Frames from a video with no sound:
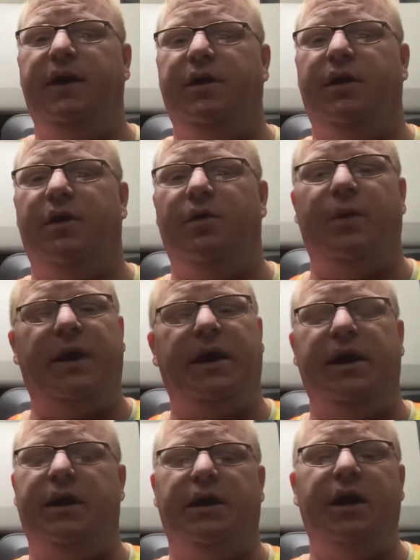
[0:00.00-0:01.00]
We
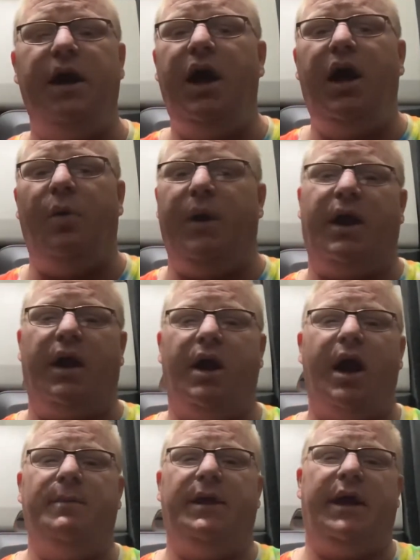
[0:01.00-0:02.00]
can
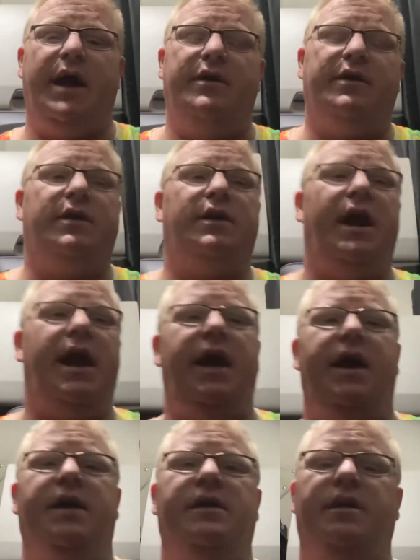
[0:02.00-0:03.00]
come together
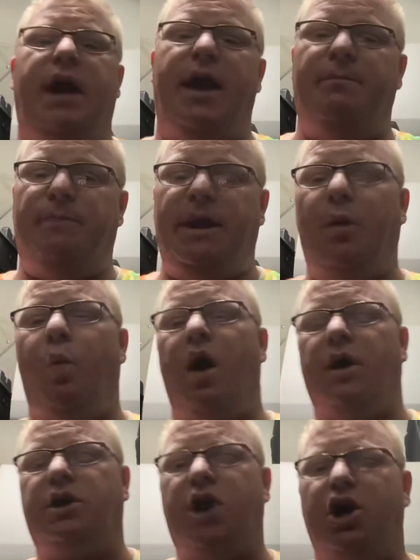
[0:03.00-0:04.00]
and be
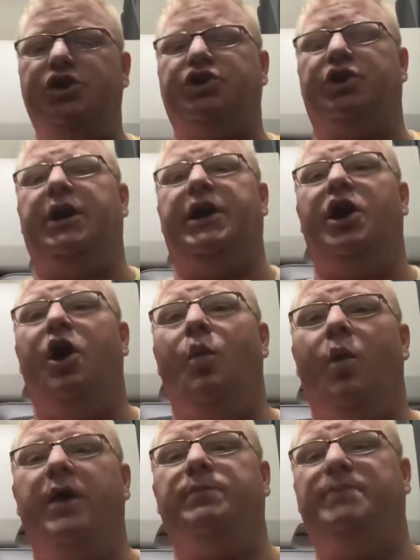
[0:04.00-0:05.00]
one country,
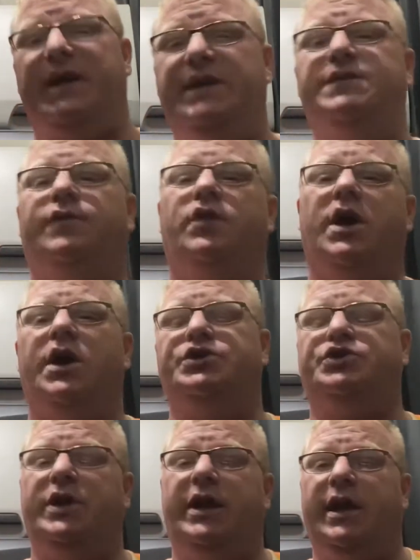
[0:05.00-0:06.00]
one peaceful
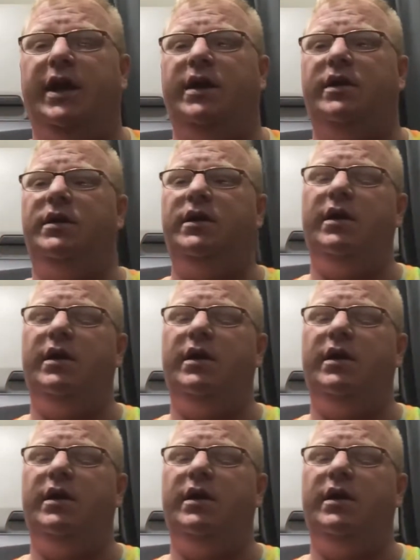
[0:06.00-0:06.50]
country again.